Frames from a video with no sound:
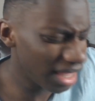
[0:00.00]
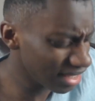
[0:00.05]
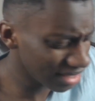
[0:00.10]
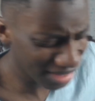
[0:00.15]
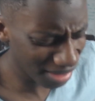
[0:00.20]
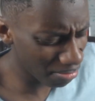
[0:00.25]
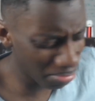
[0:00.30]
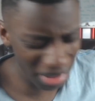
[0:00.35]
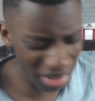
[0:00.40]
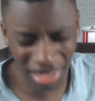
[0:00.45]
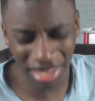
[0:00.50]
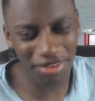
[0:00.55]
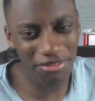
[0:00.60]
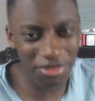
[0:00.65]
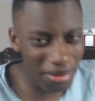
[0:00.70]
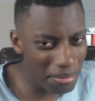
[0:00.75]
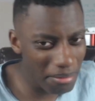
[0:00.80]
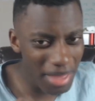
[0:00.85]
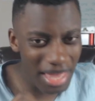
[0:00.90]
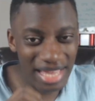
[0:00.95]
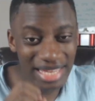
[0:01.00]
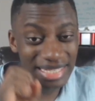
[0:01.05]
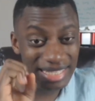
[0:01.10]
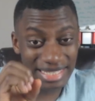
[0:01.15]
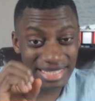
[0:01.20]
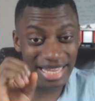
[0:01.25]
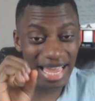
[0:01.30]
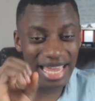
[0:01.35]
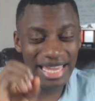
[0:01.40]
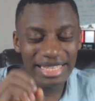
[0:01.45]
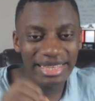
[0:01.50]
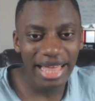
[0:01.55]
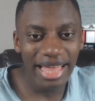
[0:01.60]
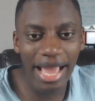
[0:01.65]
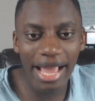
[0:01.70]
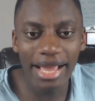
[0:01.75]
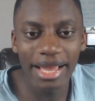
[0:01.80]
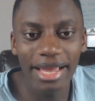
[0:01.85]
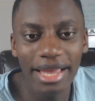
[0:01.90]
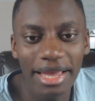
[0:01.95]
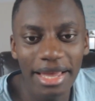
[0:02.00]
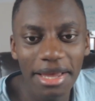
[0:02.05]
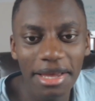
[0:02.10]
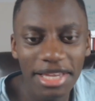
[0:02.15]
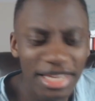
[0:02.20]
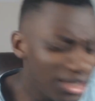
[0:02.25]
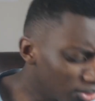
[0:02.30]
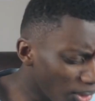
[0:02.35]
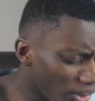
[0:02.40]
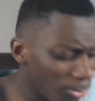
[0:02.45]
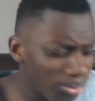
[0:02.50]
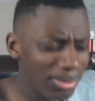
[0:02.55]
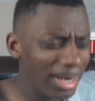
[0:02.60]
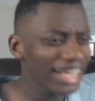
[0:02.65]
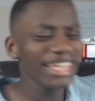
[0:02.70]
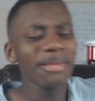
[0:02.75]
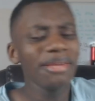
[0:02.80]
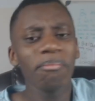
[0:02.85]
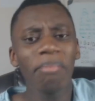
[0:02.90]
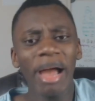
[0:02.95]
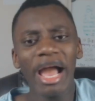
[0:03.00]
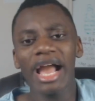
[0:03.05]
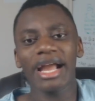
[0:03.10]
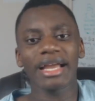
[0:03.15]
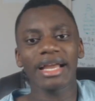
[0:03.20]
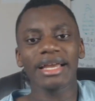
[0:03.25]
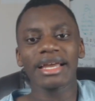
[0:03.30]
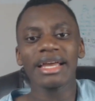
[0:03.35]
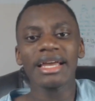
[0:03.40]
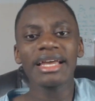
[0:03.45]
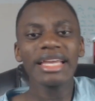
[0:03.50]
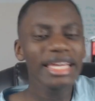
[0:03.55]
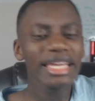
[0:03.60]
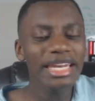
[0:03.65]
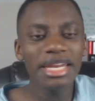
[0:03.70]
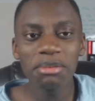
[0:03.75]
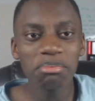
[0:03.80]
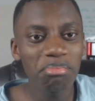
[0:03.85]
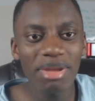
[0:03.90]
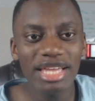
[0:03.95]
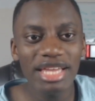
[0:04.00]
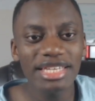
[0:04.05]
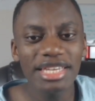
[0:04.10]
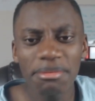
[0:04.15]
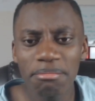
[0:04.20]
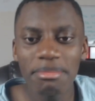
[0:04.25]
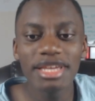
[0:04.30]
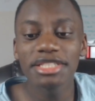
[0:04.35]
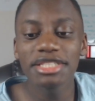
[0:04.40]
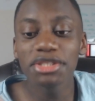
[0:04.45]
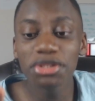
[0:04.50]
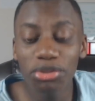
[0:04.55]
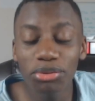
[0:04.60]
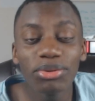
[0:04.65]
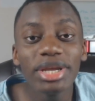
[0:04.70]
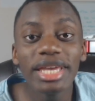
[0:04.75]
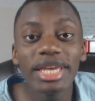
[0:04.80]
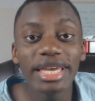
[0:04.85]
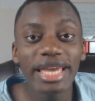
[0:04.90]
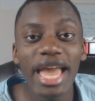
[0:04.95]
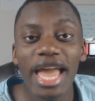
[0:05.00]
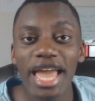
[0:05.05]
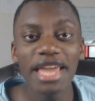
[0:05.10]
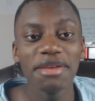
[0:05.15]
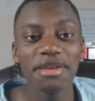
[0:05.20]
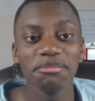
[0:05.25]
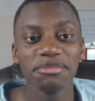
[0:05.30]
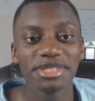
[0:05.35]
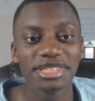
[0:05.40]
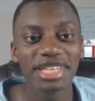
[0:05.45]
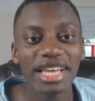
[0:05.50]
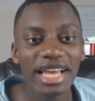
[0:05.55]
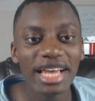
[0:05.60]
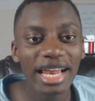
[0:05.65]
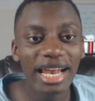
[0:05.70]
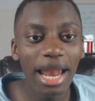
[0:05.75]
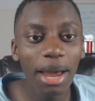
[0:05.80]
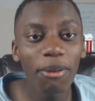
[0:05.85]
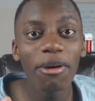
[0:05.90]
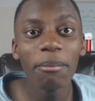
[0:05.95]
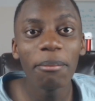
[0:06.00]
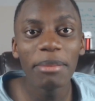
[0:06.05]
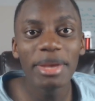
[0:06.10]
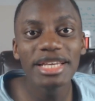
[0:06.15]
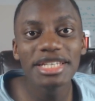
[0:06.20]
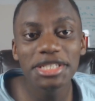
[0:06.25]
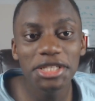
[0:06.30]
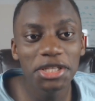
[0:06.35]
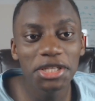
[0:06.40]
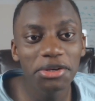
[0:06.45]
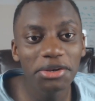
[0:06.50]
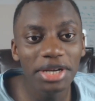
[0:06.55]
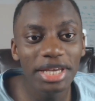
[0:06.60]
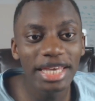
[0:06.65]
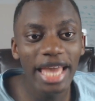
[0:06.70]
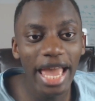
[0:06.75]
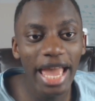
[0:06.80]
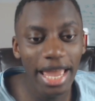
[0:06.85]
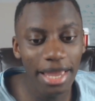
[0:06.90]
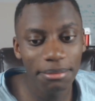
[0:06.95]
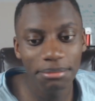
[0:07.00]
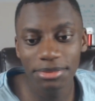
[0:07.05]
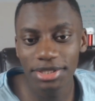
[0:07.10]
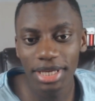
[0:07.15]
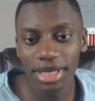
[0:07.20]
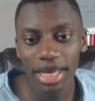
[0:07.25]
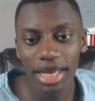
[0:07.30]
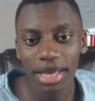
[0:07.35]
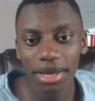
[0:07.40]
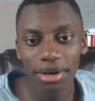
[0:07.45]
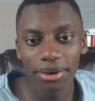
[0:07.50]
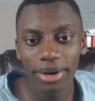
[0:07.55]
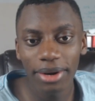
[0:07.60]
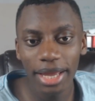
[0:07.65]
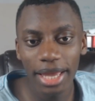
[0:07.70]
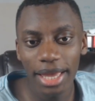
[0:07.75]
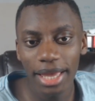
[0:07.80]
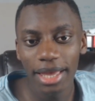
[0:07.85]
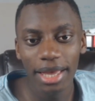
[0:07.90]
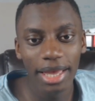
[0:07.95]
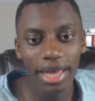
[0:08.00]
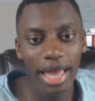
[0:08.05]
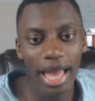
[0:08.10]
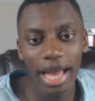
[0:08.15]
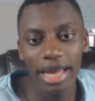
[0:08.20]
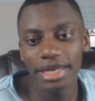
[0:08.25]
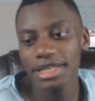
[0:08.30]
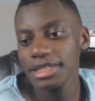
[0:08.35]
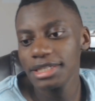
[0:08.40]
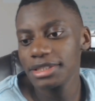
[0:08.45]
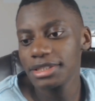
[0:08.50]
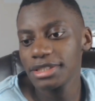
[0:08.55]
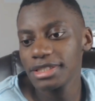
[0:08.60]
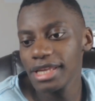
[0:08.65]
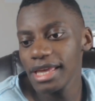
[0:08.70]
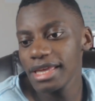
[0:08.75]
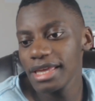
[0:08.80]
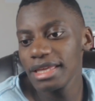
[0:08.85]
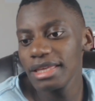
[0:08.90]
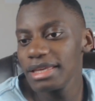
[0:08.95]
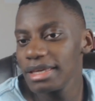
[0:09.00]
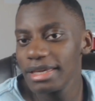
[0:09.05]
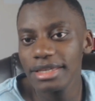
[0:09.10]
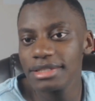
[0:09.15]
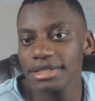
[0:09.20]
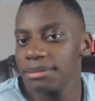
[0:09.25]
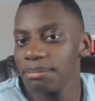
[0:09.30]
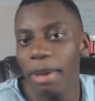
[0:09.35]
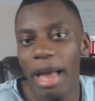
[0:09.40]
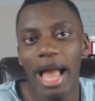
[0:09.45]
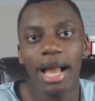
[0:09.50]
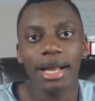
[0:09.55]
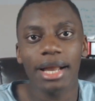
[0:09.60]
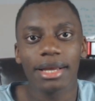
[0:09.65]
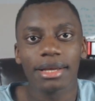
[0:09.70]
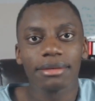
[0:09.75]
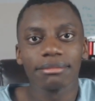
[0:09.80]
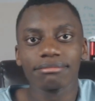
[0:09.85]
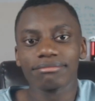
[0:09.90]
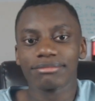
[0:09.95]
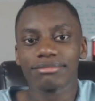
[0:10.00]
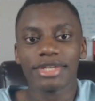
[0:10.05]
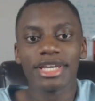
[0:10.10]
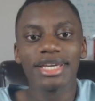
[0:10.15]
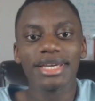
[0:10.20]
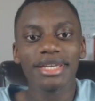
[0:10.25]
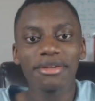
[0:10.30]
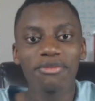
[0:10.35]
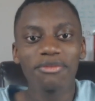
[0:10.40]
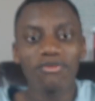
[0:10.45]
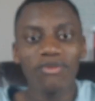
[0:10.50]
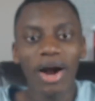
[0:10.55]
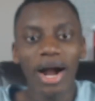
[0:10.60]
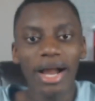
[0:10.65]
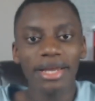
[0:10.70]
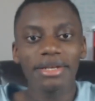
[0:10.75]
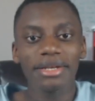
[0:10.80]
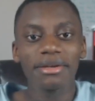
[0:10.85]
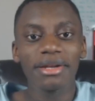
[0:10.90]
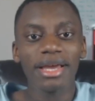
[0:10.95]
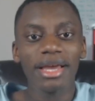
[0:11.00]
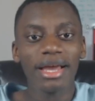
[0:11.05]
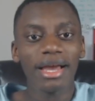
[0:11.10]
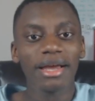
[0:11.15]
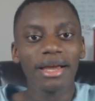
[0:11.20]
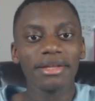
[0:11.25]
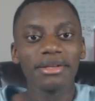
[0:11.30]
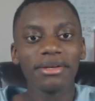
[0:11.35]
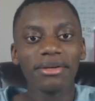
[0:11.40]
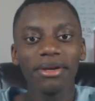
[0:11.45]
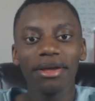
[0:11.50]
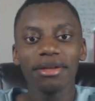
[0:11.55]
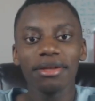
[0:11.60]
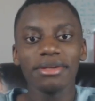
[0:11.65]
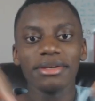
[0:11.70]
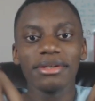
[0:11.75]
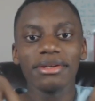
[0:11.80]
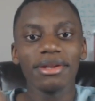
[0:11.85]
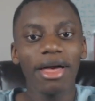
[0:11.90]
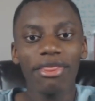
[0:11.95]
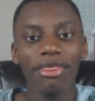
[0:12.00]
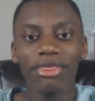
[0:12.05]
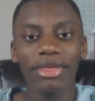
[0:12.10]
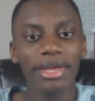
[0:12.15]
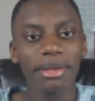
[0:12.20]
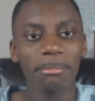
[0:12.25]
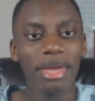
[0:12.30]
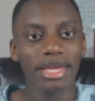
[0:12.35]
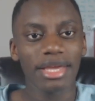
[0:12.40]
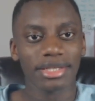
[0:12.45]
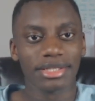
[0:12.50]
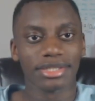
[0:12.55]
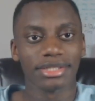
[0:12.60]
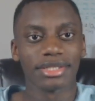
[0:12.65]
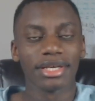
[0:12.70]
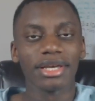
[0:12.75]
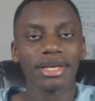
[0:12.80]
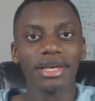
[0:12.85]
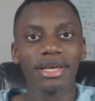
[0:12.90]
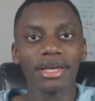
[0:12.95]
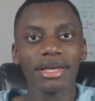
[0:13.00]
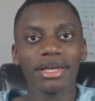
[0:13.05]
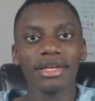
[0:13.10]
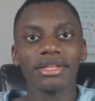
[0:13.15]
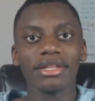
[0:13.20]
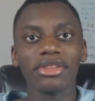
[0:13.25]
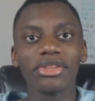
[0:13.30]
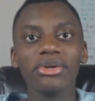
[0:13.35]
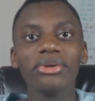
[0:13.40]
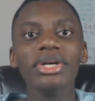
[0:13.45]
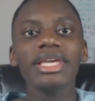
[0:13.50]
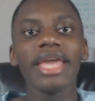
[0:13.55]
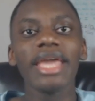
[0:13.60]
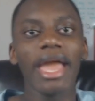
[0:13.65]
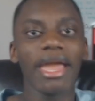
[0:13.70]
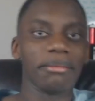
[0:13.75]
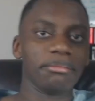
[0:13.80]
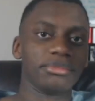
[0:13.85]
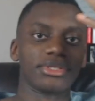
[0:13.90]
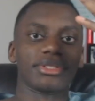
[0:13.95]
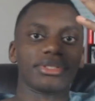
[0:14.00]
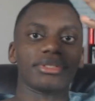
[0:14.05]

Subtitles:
a bit of an insane thing. He's already back. He missed 3 games. Lewa missed 3 games, right? And he's back. Fine, nothing missed. 3 games.